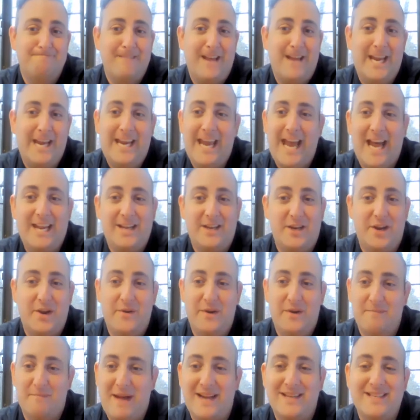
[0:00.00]
again,
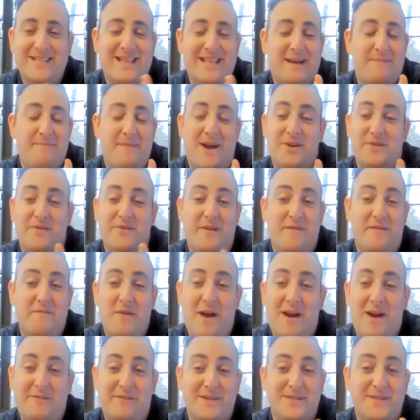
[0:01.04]
going back to that motto of
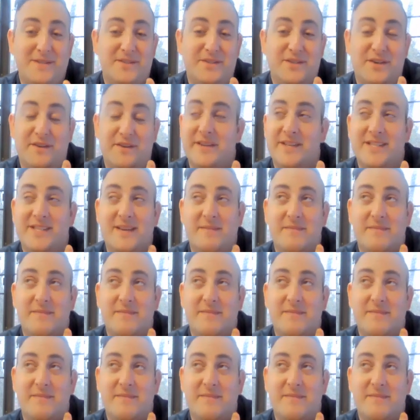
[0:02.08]
progress and service.